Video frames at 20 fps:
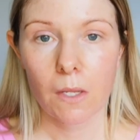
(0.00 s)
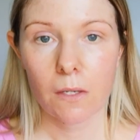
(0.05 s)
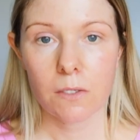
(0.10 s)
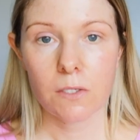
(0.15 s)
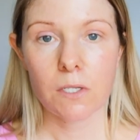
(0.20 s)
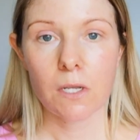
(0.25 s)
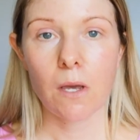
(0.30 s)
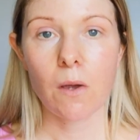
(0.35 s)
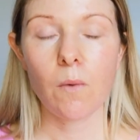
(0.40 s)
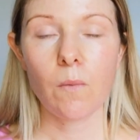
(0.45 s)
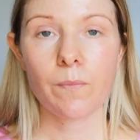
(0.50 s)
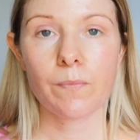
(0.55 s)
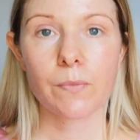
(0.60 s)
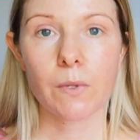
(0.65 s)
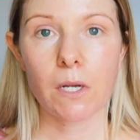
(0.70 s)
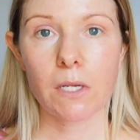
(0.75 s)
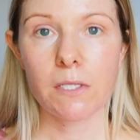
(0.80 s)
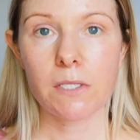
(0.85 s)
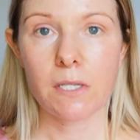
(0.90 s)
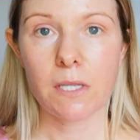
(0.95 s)
So
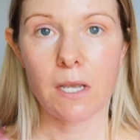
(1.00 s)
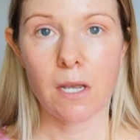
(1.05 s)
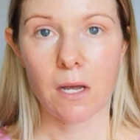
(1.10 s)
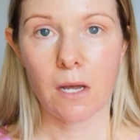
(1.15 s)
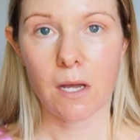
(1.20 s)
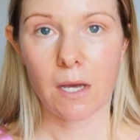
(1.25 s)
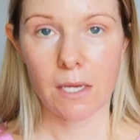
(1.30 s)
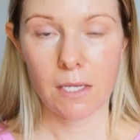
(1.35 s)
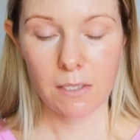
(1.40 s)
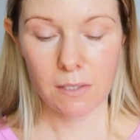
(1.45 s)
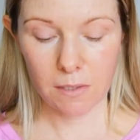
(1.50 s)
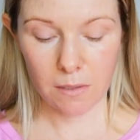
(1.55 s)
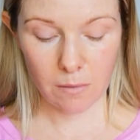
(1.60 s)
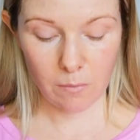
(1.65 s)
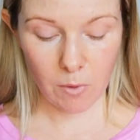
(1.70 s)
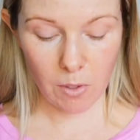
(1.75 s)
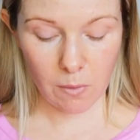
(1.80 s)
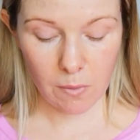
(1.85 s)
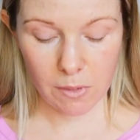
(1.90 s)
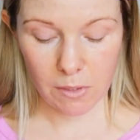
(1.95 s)
under the eyes, I'm
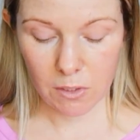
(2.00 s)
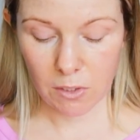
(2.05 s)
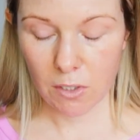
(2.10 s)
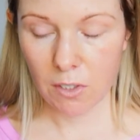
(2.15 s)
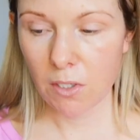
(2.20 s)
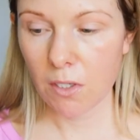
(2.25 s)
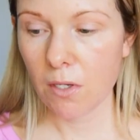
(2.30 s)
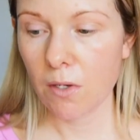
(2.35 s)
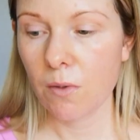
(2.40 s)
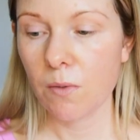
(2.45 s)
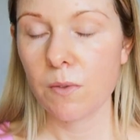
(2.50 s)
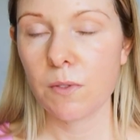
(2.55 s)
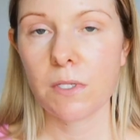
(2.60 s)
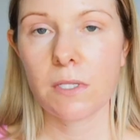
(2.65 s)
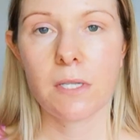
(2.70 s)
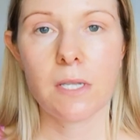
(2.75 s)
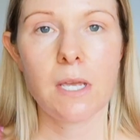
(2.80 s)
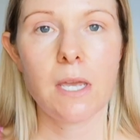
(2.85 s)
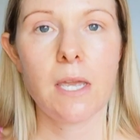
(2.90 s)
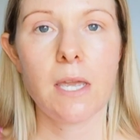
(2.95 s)
going to
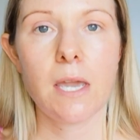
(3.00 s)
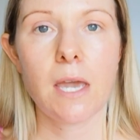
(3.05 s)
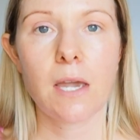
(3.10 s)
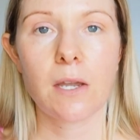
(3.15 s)
use the